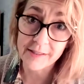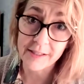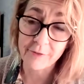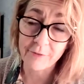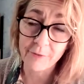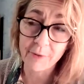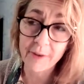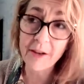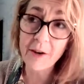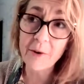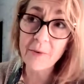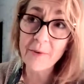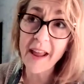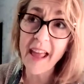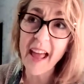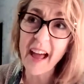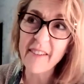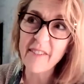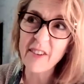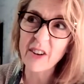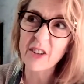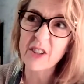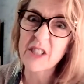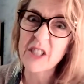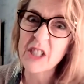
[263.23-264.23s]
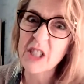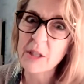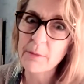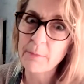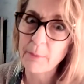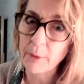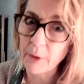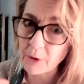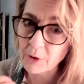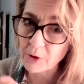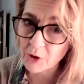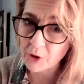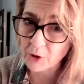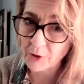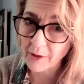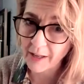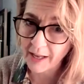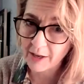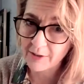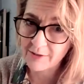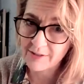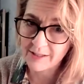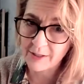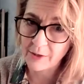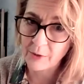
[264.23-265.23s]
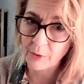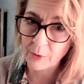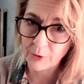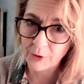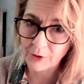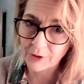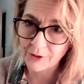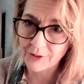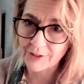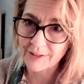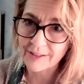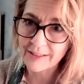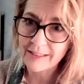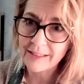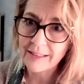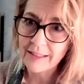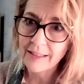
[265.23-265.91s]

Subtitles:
If we don't have our spiritual house in order,